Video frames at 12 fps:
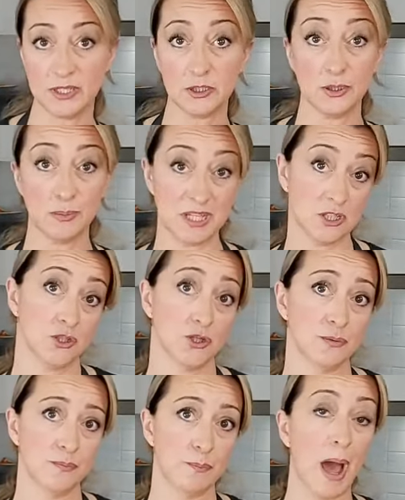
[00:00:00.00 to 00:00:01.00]
into the
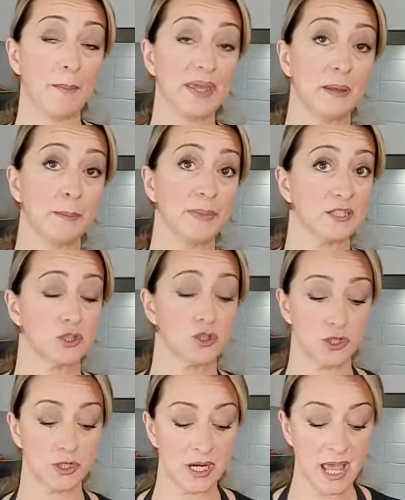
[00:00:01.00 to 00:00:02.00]
mixture, pumpkin
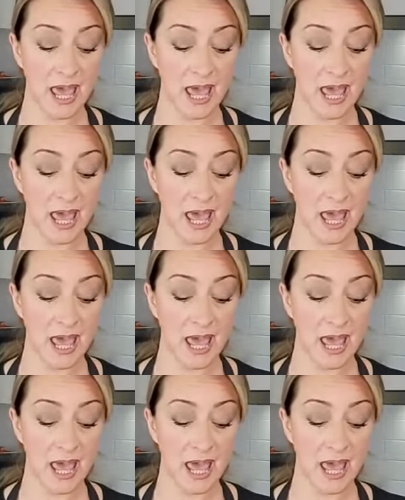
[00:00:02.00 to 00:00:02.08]
mixture.